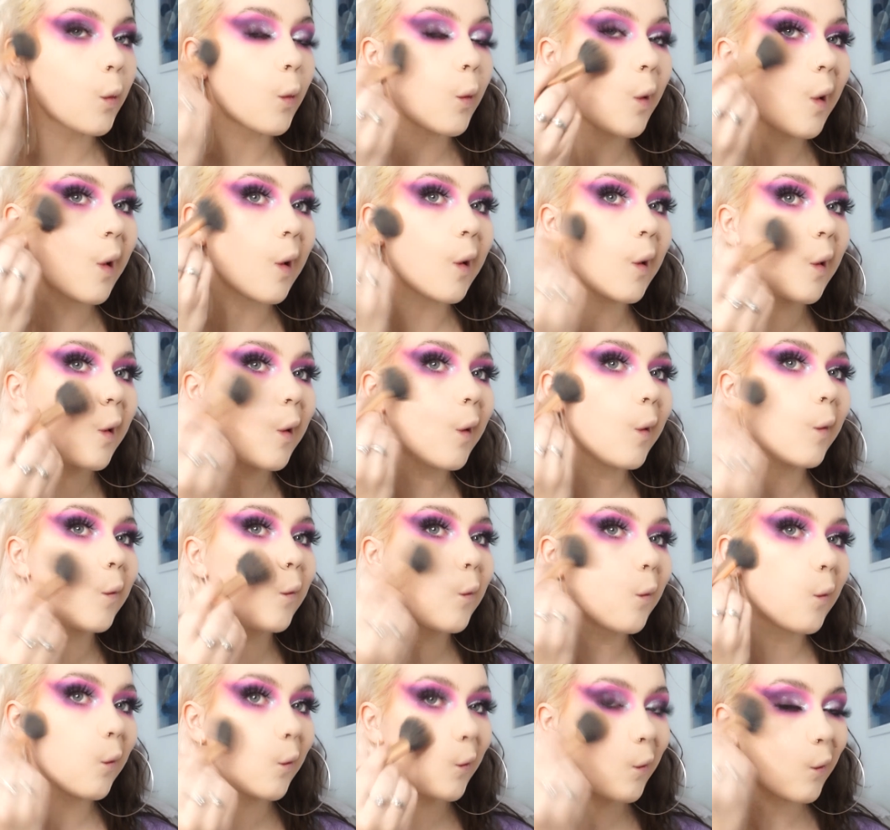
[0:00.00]
high up
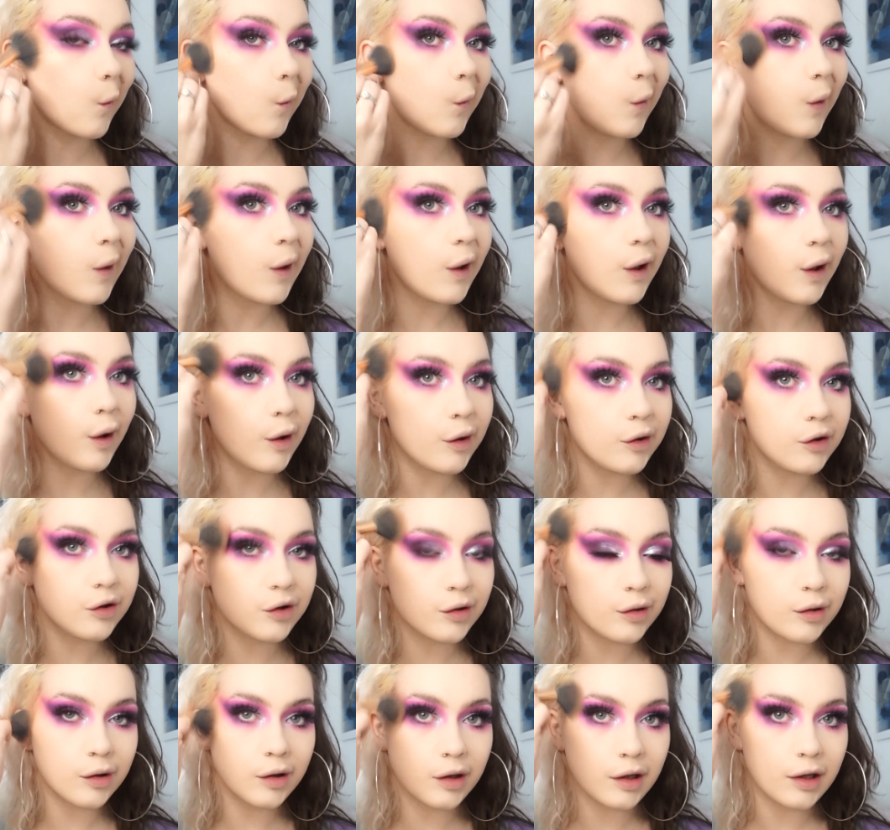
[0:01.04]
and
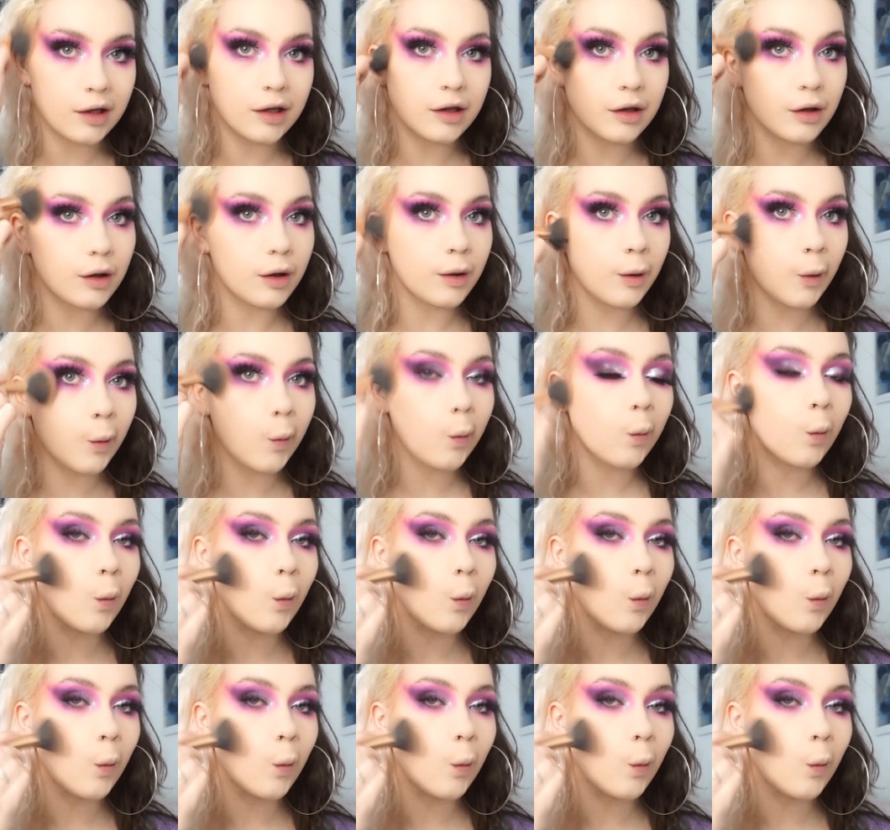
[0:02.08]
just lightly